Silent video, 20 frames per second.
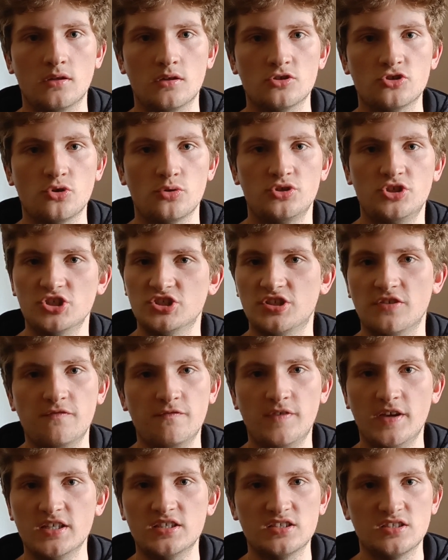So he just
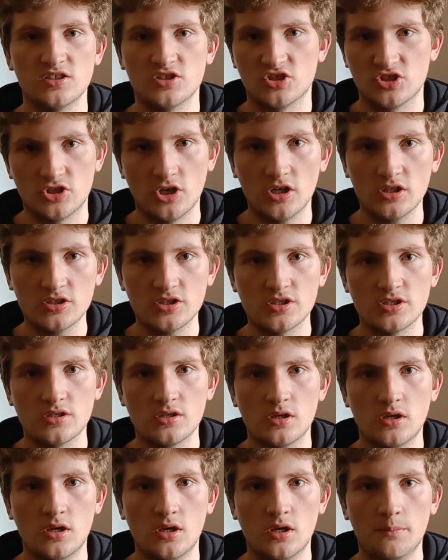invests in stocks,
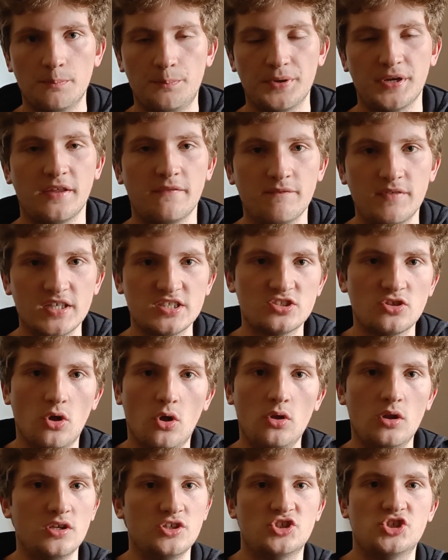but he invests
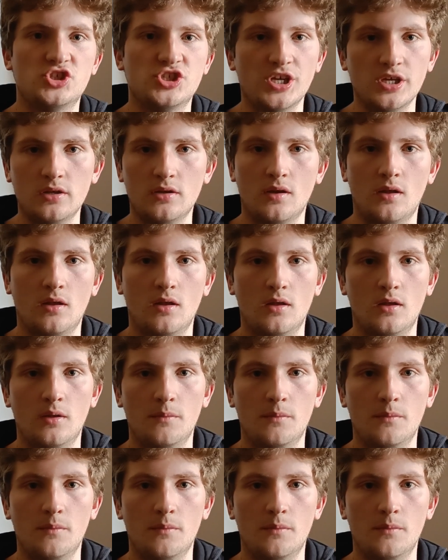all his shit,